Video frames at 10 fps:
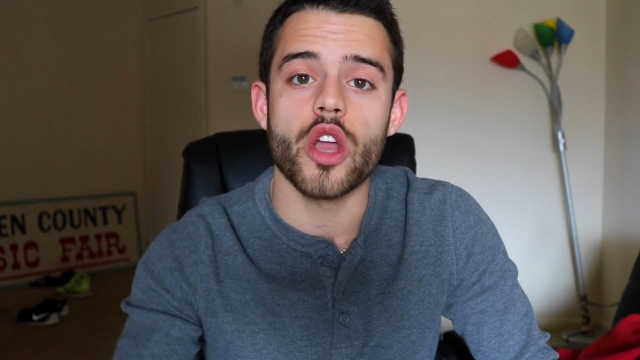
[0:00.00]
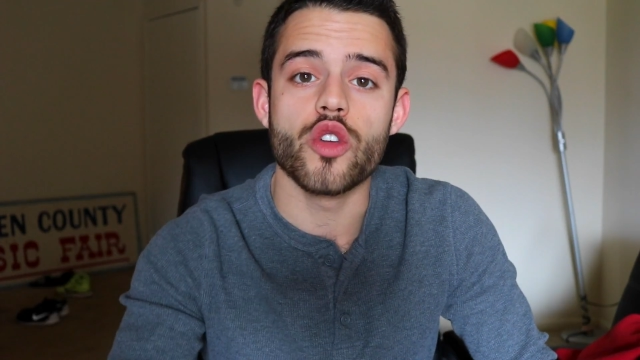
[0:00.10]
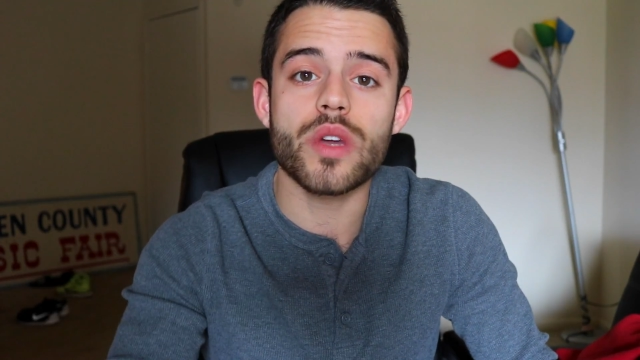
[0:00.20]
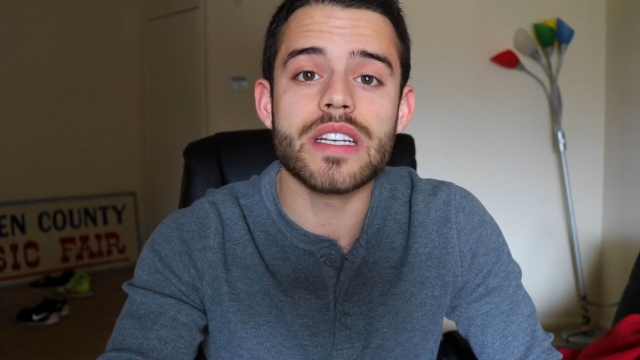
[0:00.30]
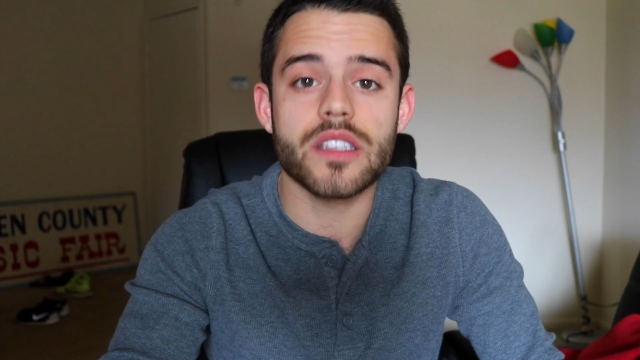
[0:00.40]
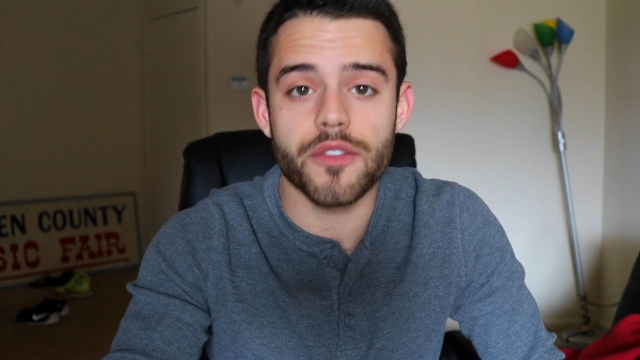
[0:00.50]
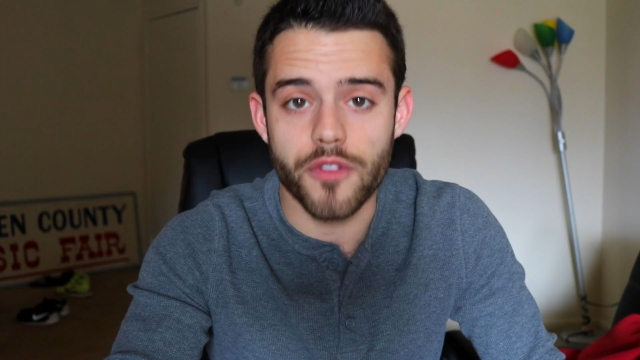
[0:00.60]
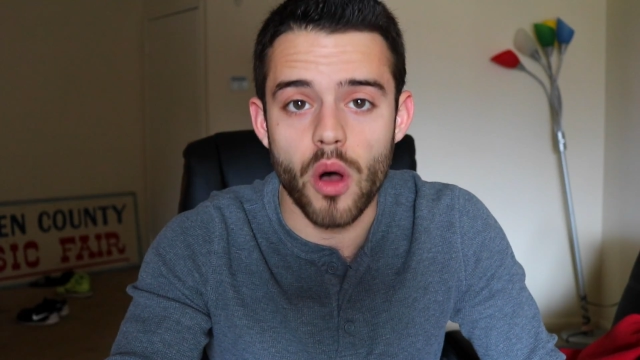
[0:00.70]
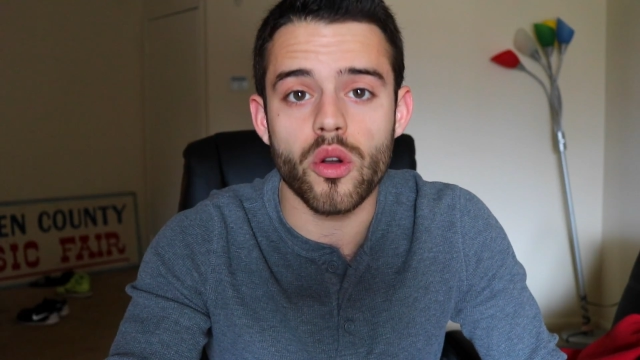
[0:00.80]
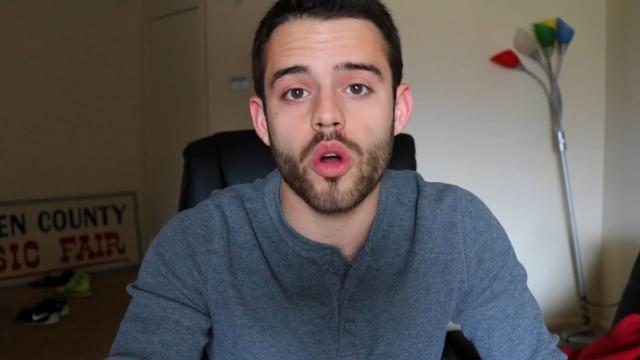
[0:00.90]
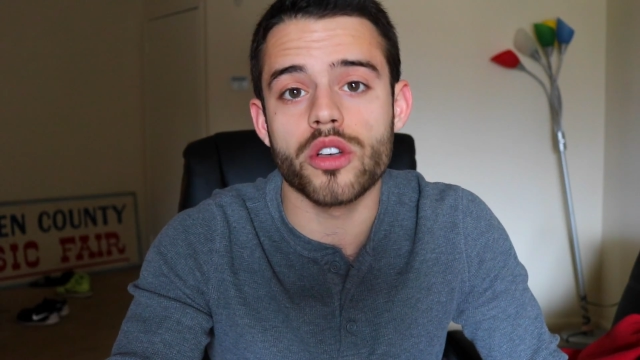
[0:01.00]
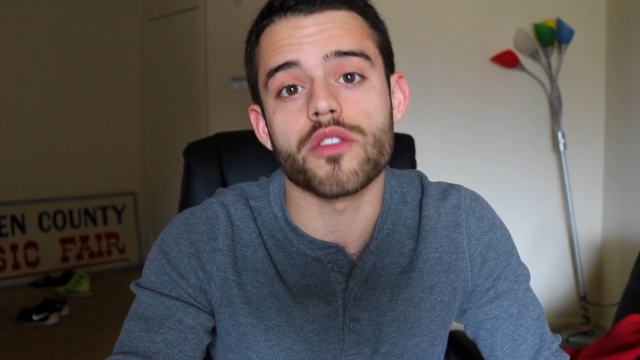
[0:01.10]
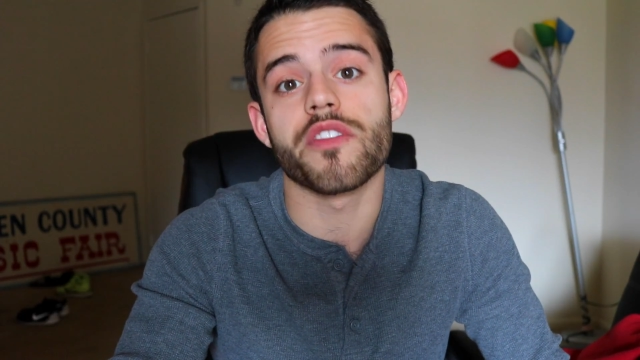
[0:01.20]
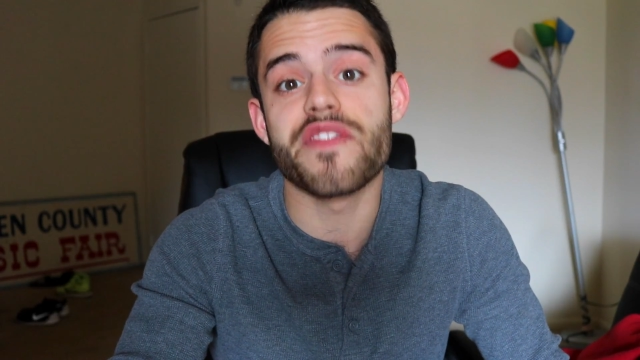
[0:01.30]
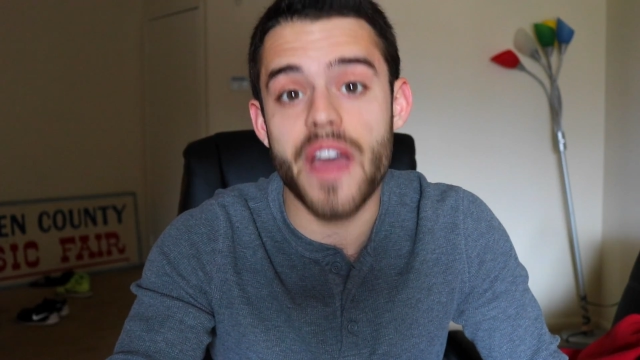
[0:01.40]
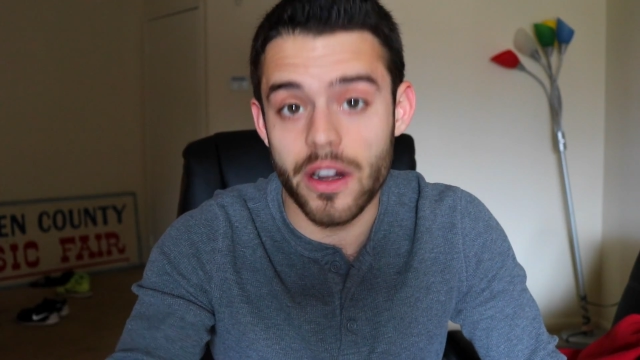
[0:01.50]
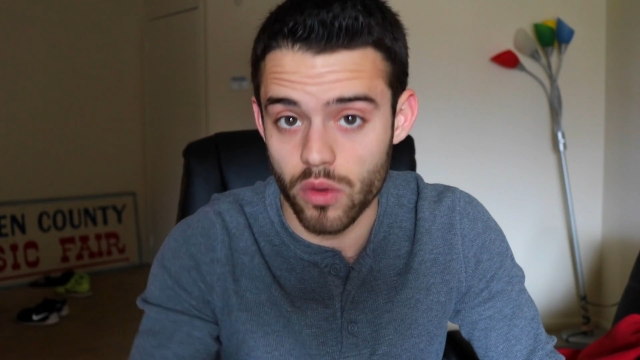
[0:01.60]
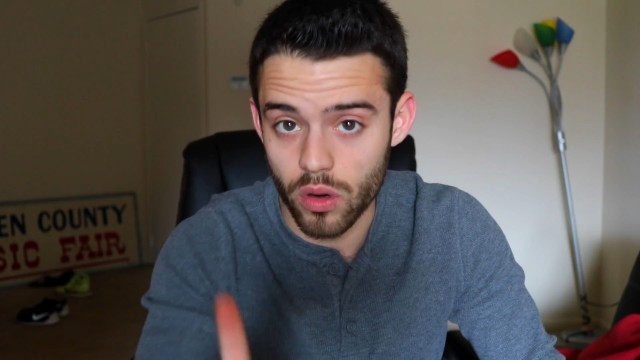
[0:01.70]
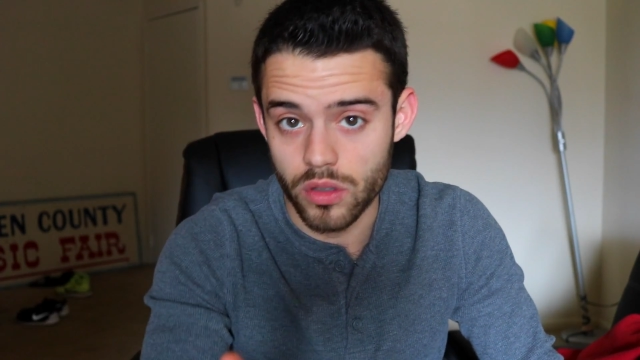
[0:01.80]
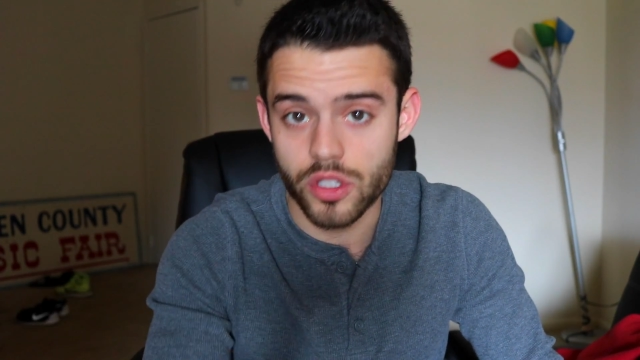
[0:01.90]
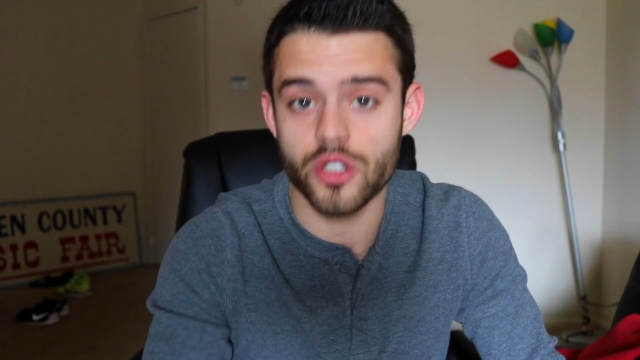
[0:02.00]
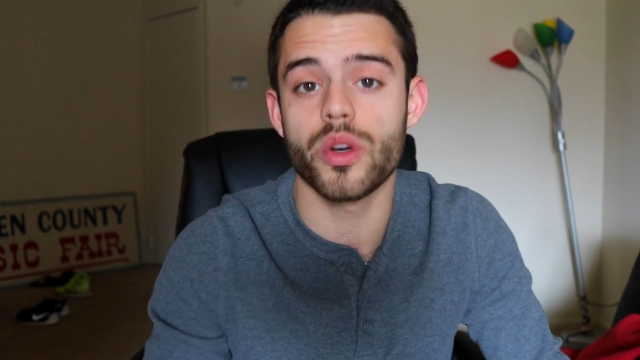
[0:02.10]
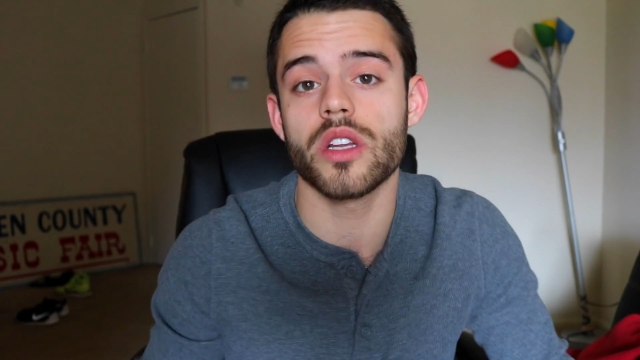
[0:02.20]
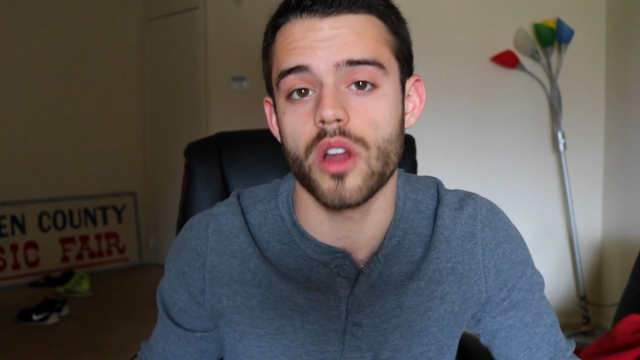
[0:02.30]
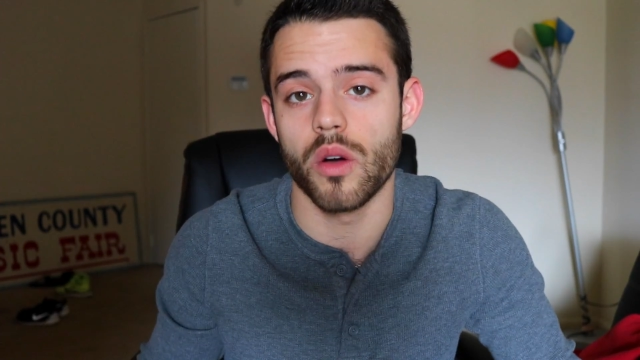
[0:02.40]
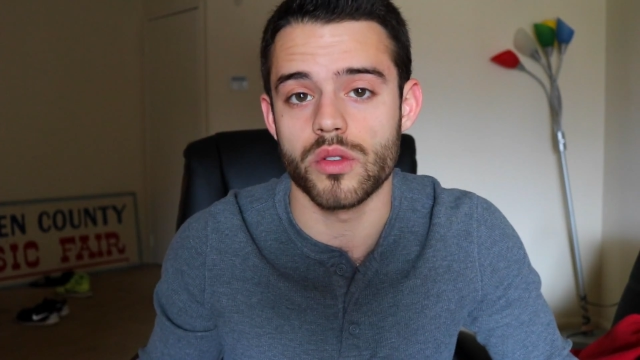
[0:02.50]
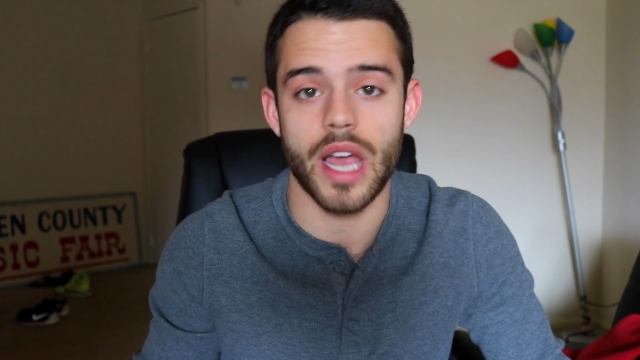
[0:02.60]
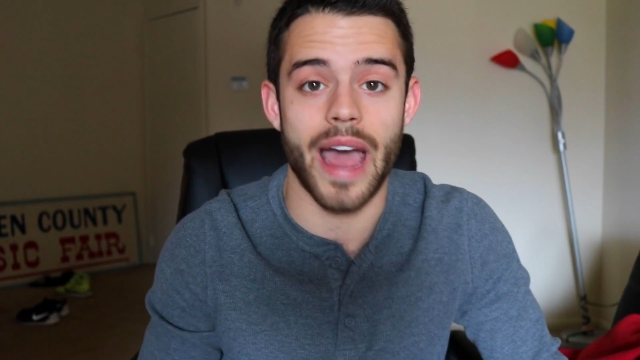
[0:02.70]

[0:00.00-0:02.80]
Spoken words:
You can default on your federal student loans.